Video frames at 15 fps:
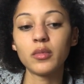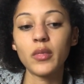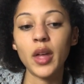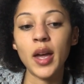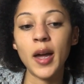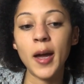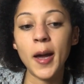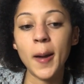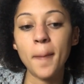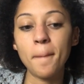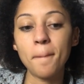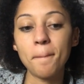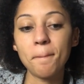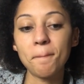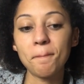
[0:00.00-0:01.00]

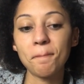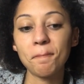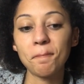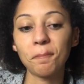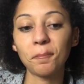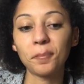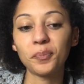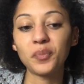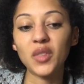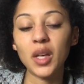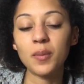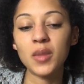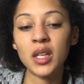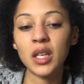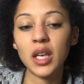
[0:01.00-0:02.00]
I'm
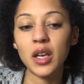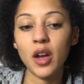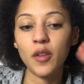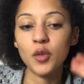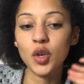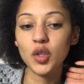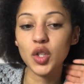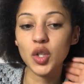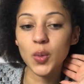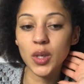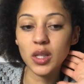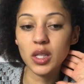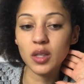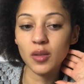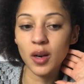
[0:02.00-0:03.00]
thinking I've got
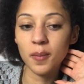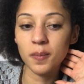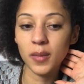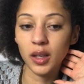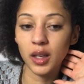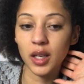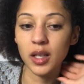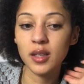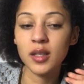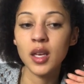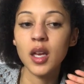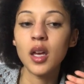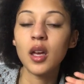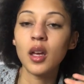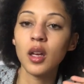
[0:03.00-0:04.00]
20 gram minis,
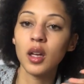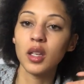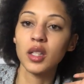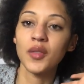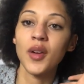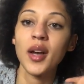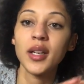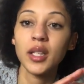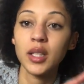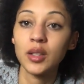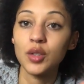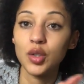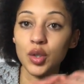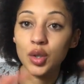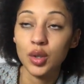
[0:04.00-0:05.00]
divide it
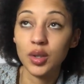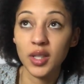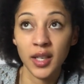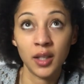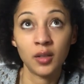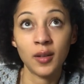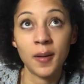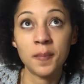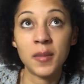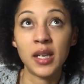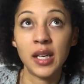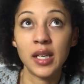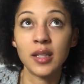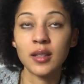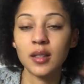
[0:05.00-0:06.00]
into two 10 gram
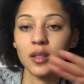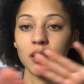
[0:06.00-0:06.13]
minis,